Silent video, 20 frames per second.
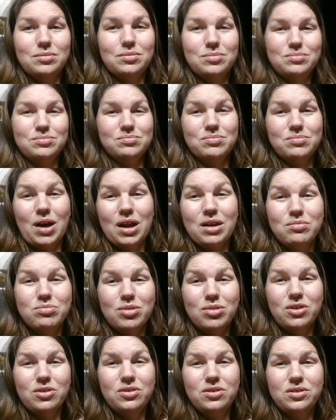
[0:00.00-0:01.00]
mind
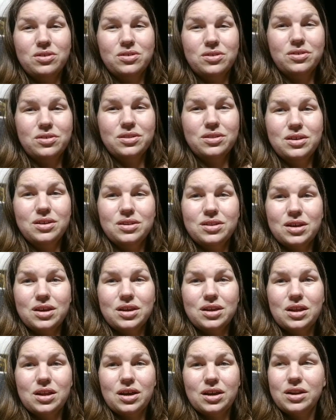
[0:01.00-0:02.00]
blown on this, I
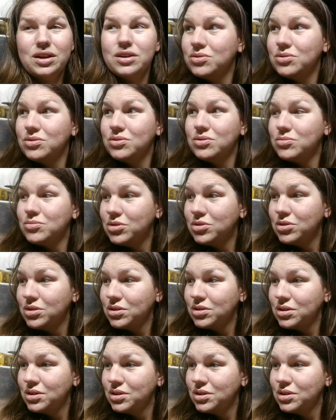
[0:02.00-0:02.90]
get out here and do some work.